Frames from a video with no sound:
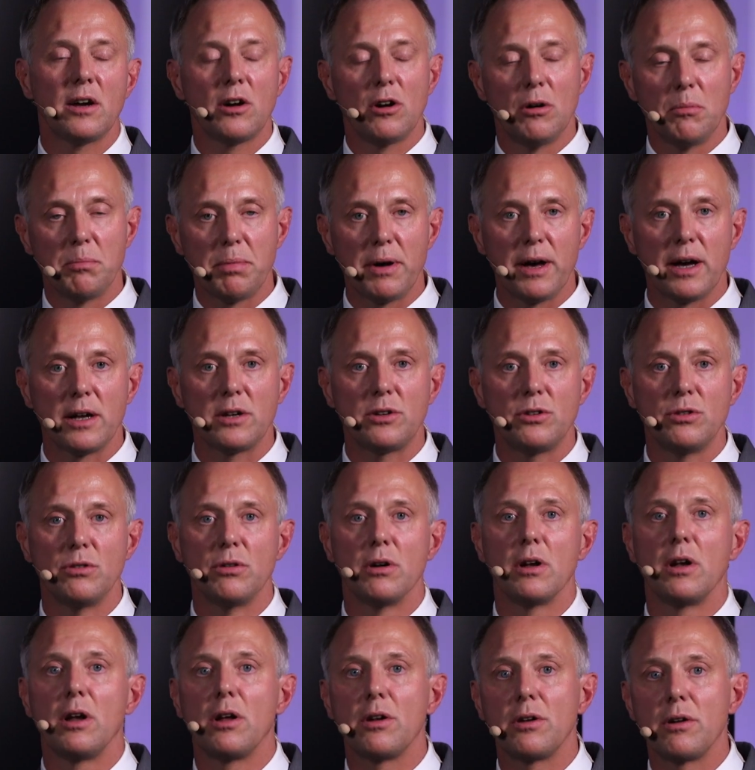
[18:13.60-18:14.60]
compared
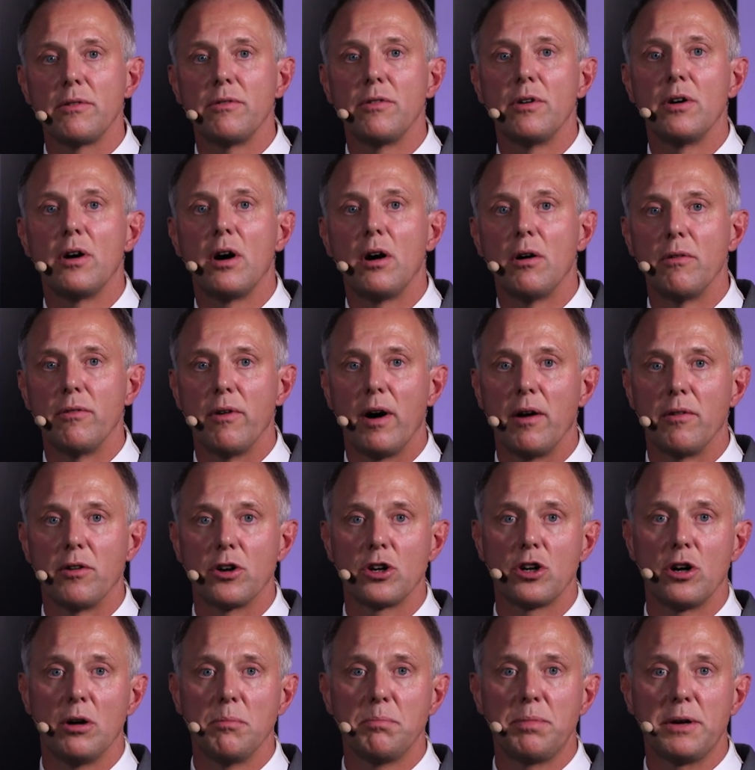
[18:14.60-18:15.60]
to a lot of, of our
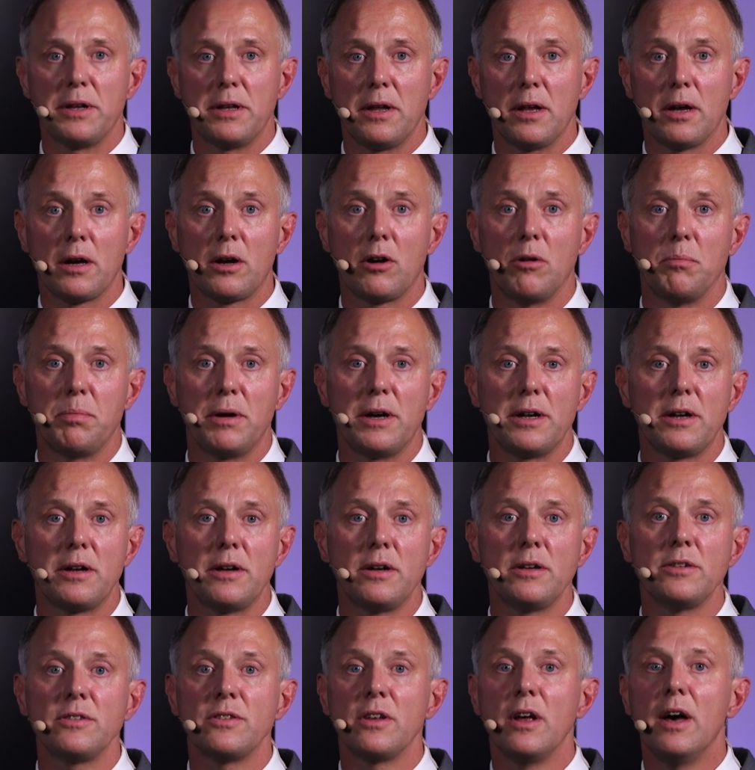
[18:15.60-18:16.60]
comp
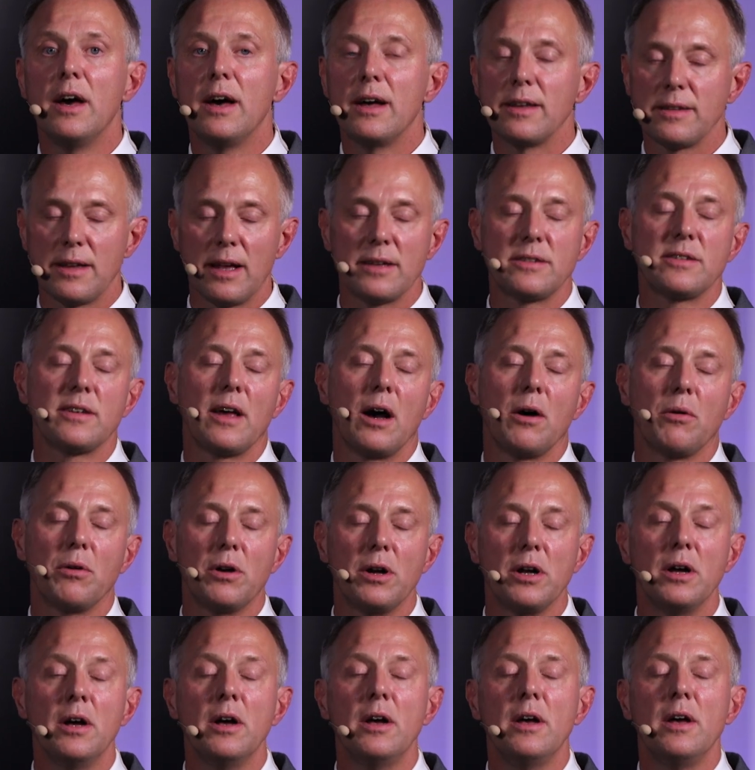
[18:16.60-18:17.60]
competitors. That's
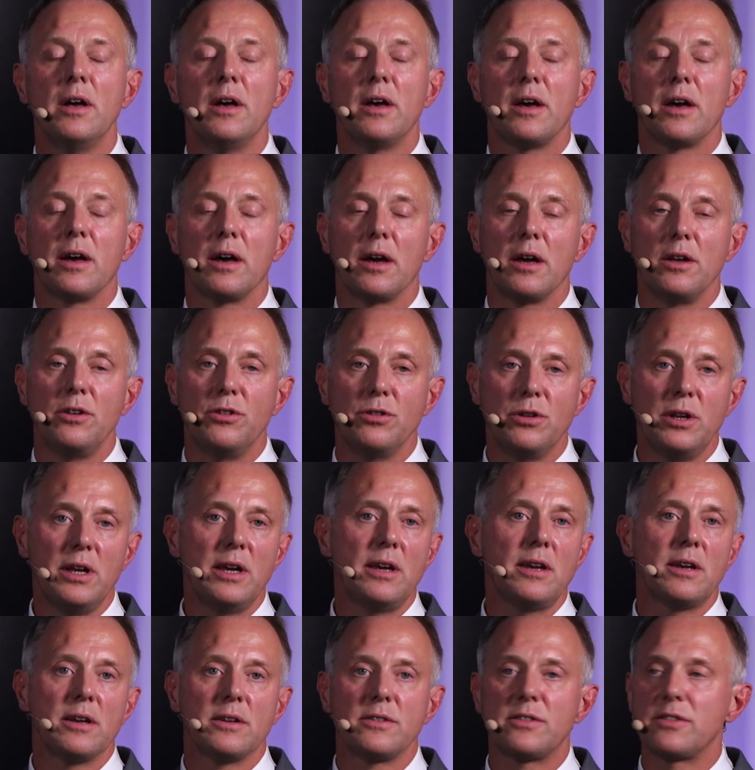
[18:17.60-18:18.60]
our uh,
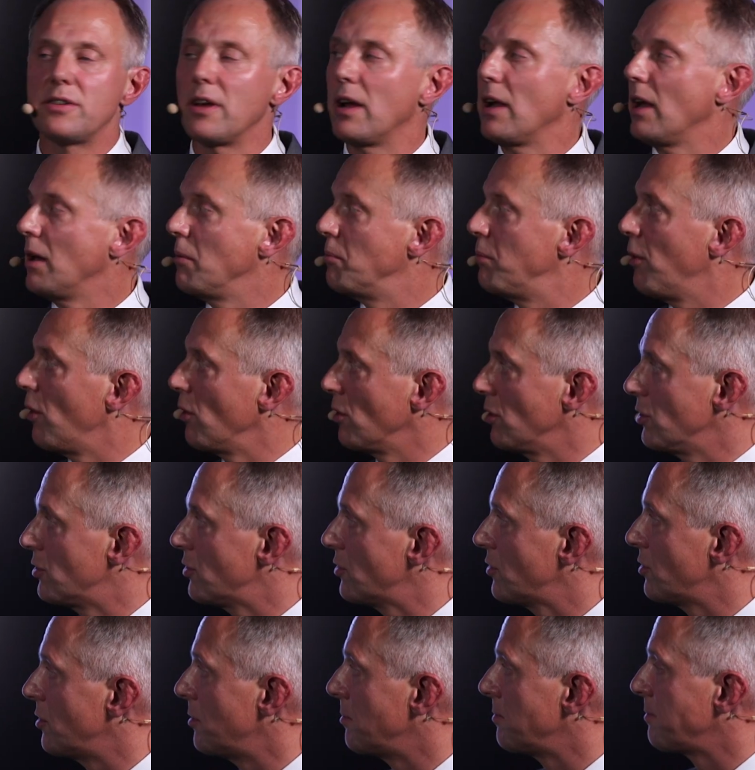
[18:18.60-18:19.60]
unique selling
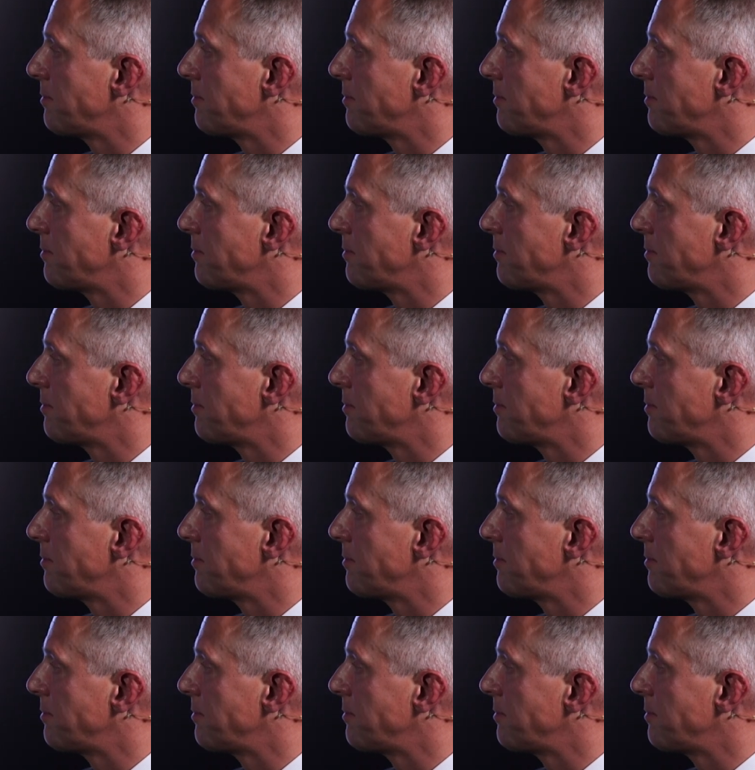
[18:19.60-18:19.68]
points.